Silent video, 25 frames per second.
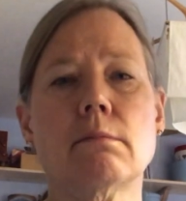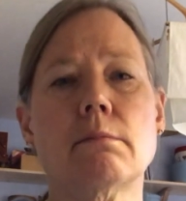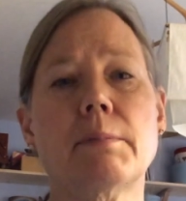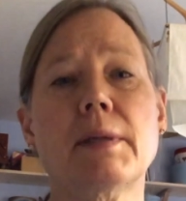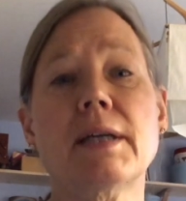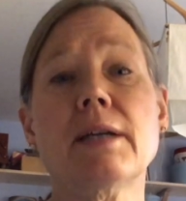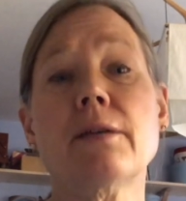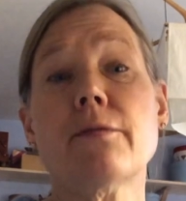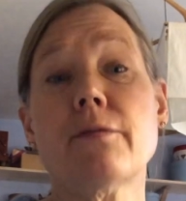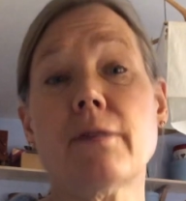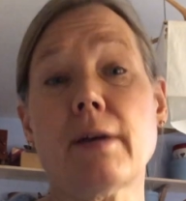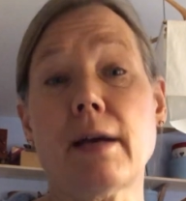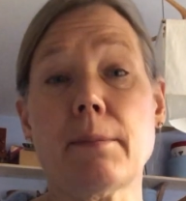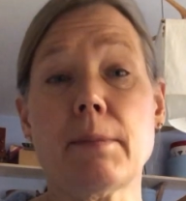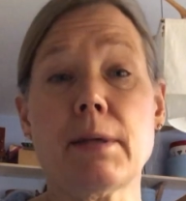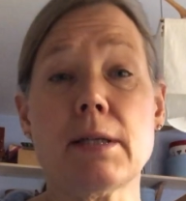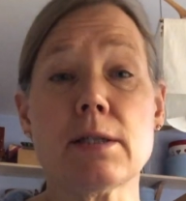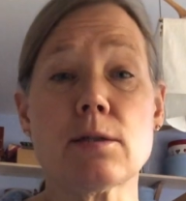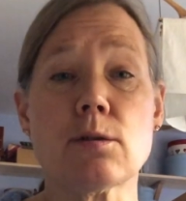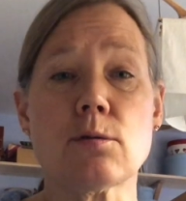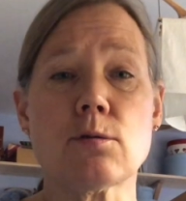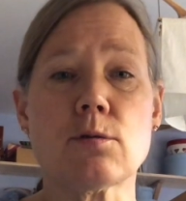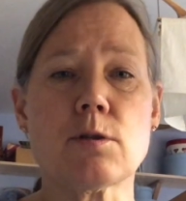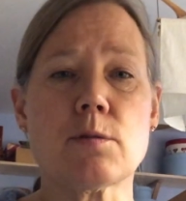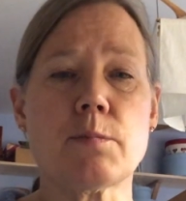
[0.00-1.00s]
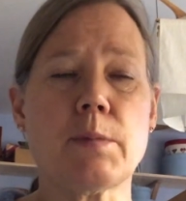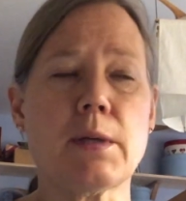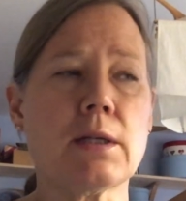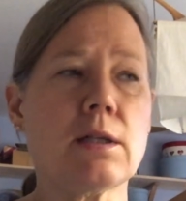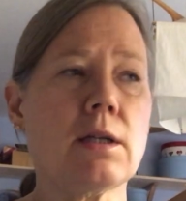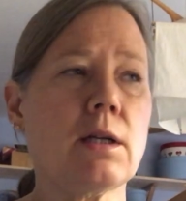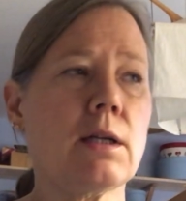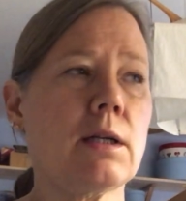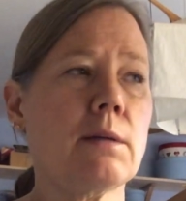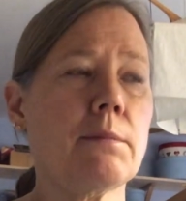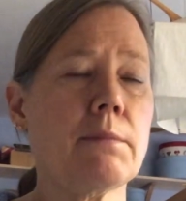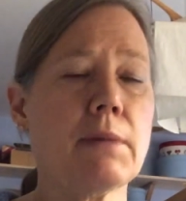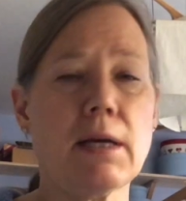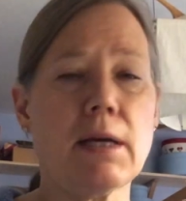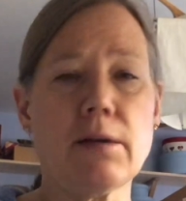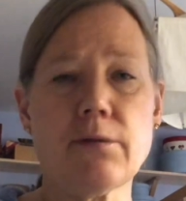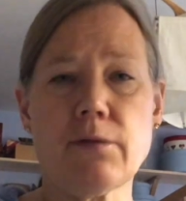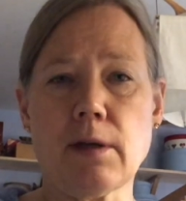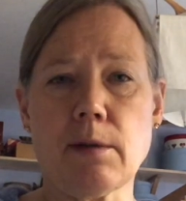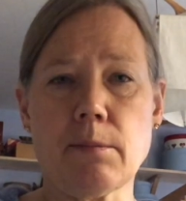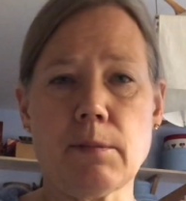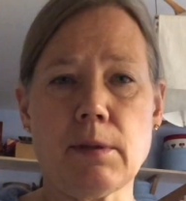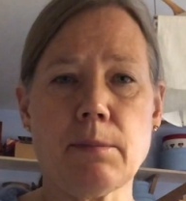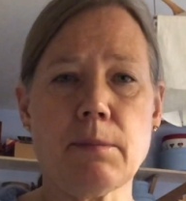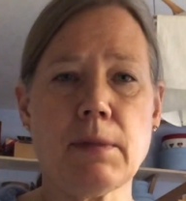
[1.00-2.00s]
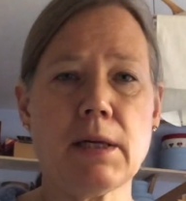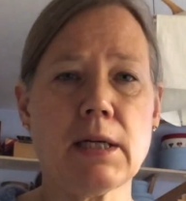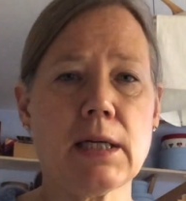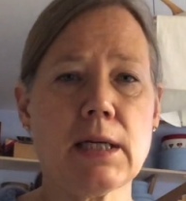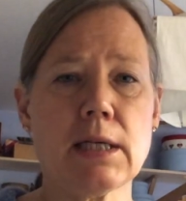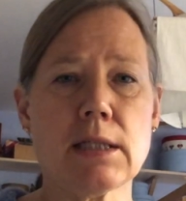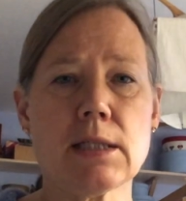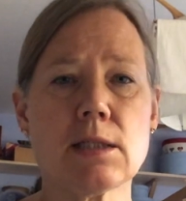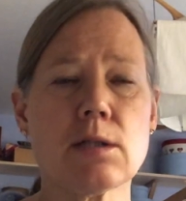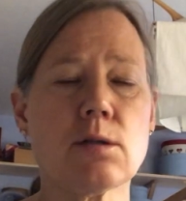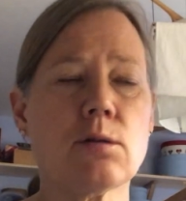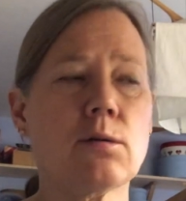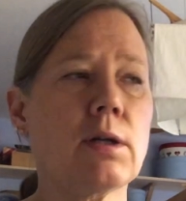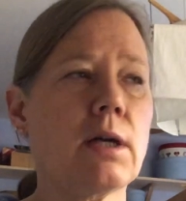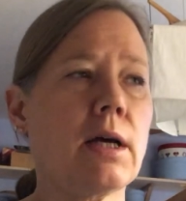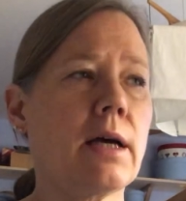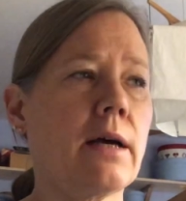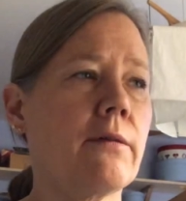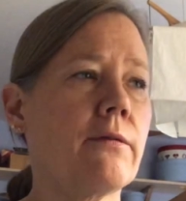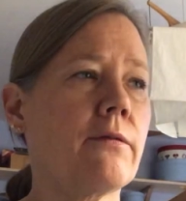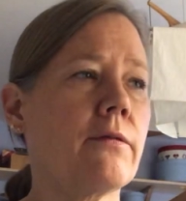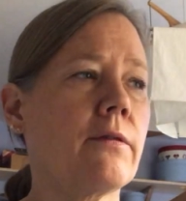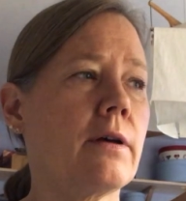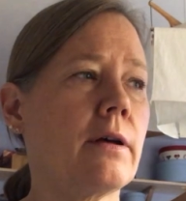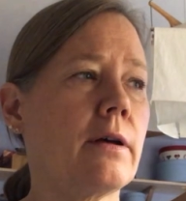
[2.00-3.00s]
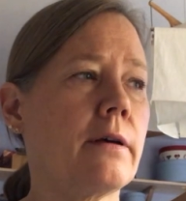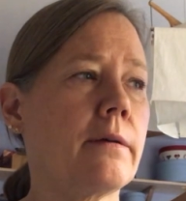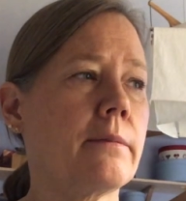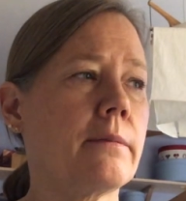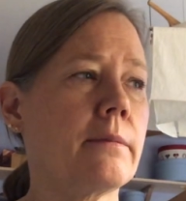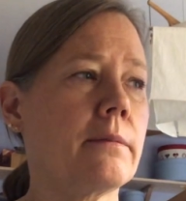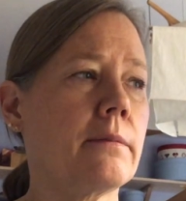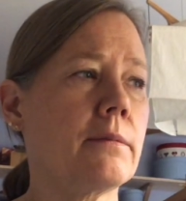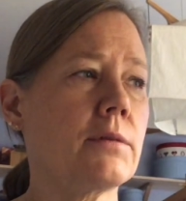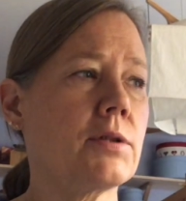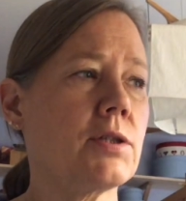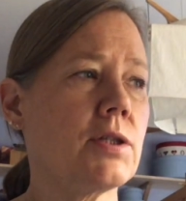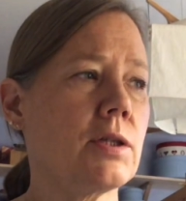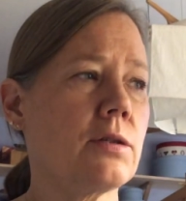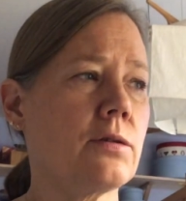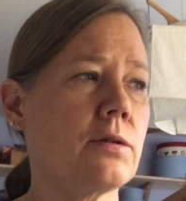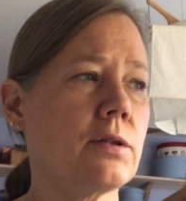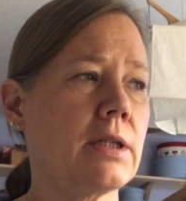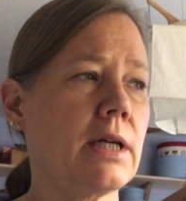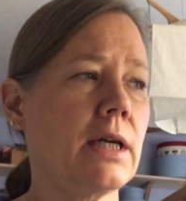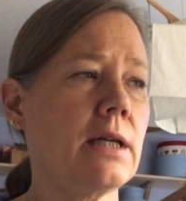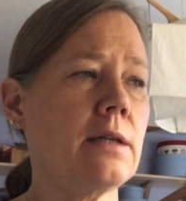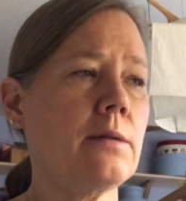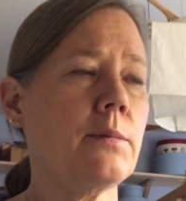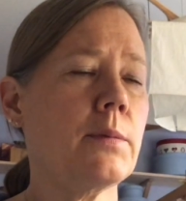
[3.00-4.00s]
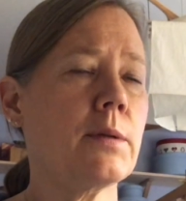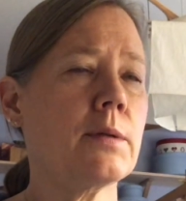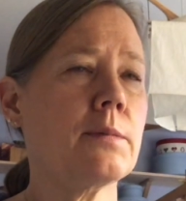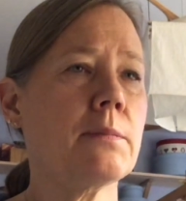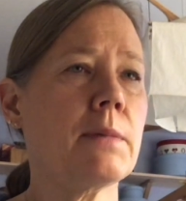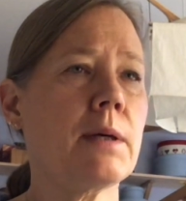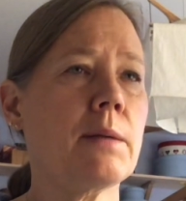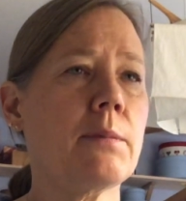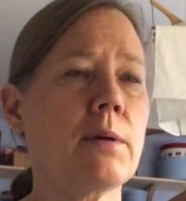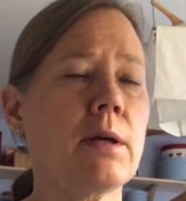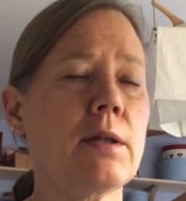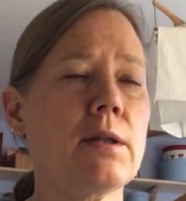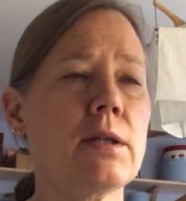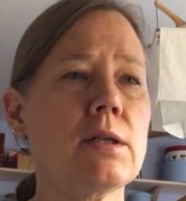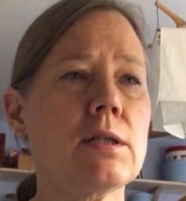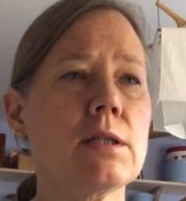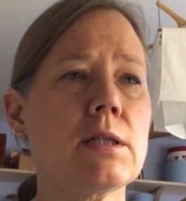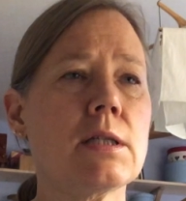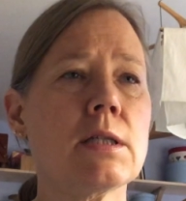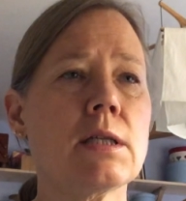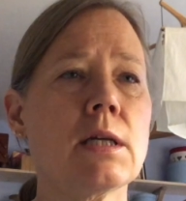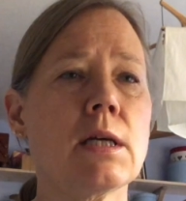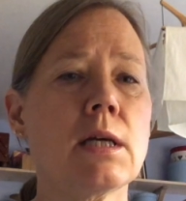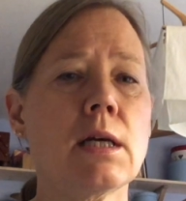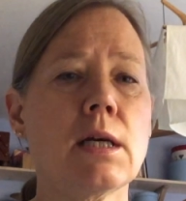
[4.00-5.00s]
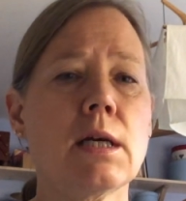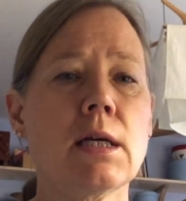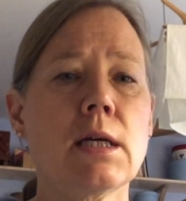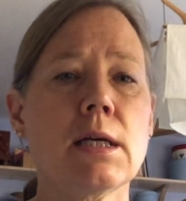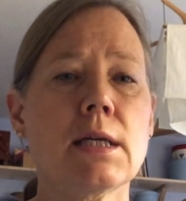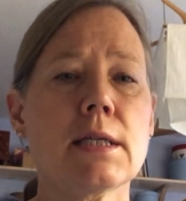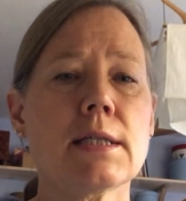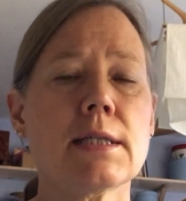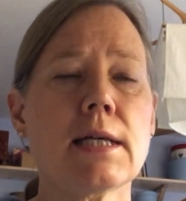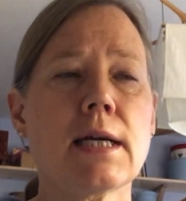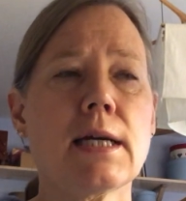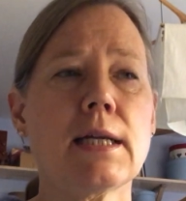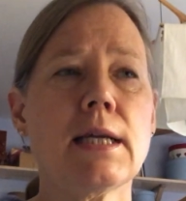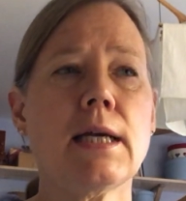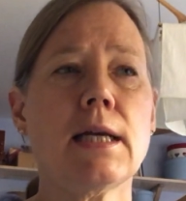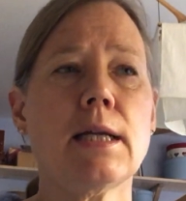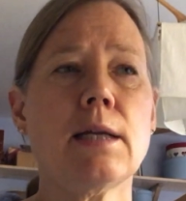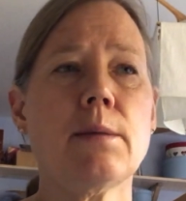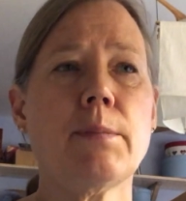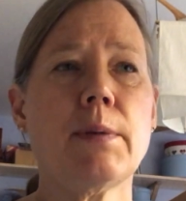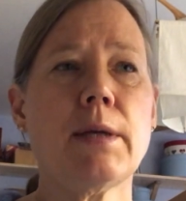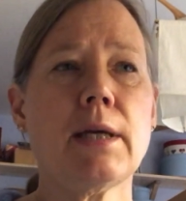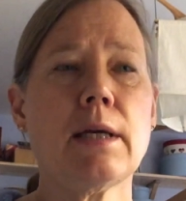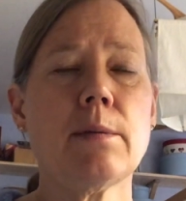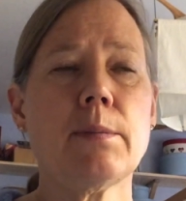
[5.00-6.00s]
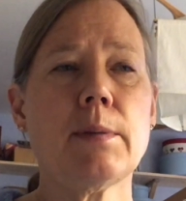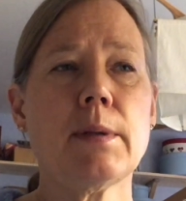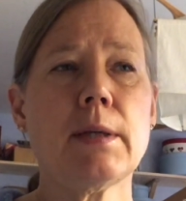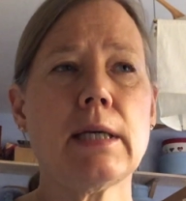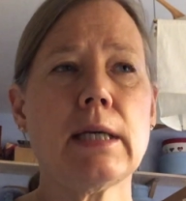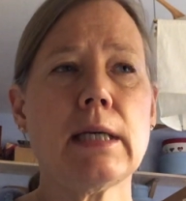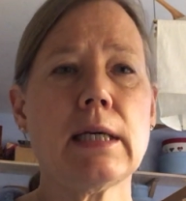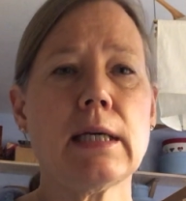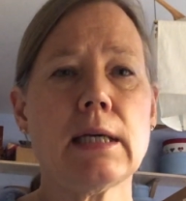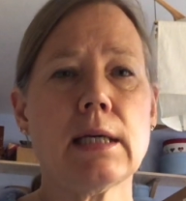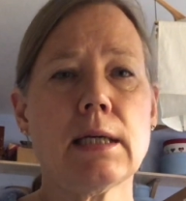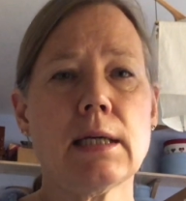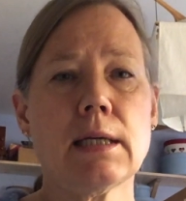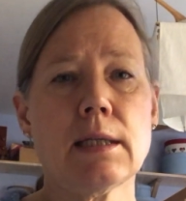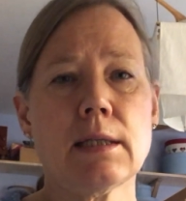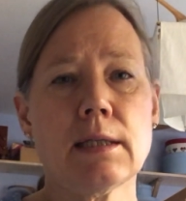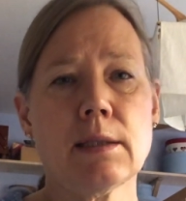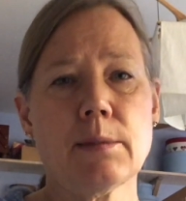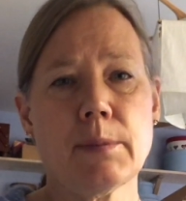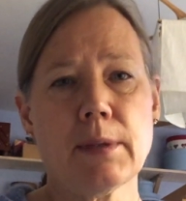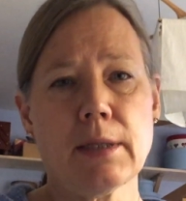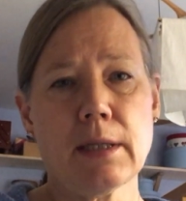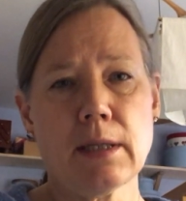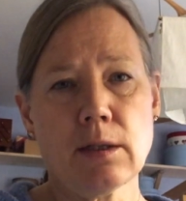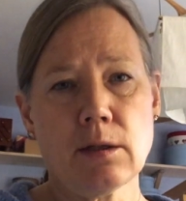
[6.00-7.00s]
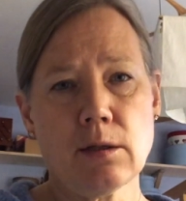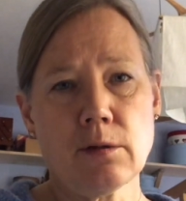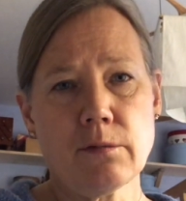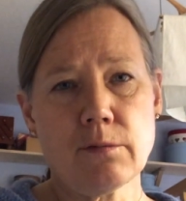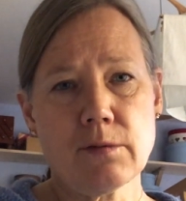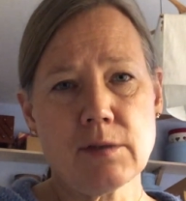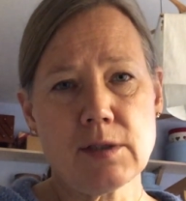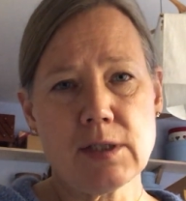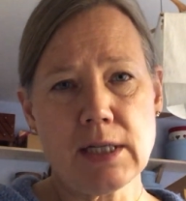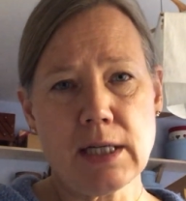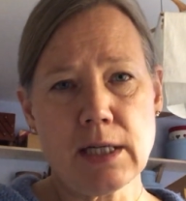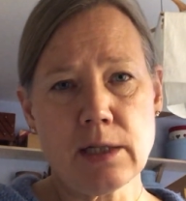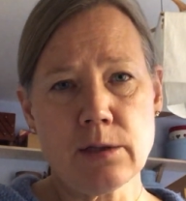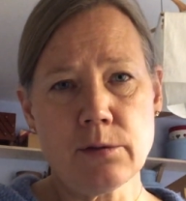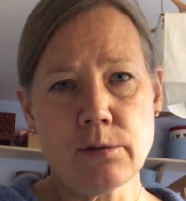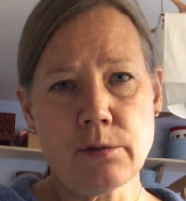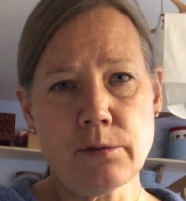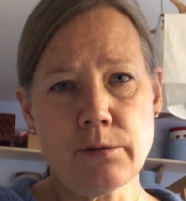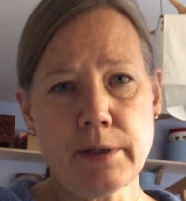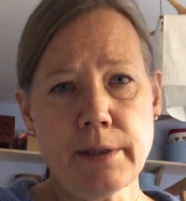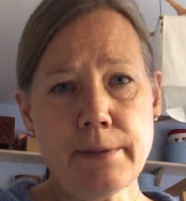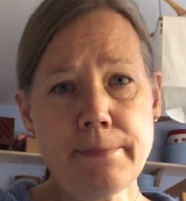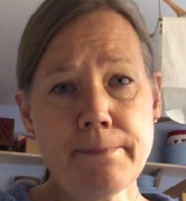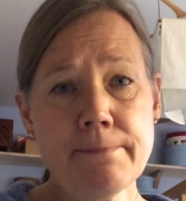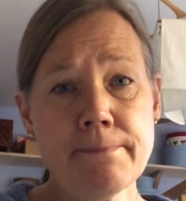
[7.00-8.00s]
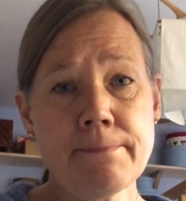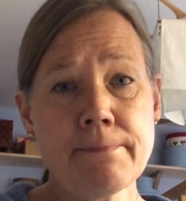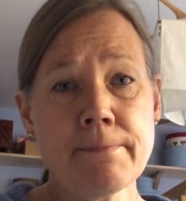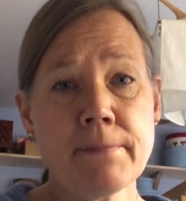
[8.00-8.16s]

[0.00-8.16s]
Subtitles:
big family, so to speak. Not in my family. My kids don't have children yet, but my brother's son had a baby in the beginning of January.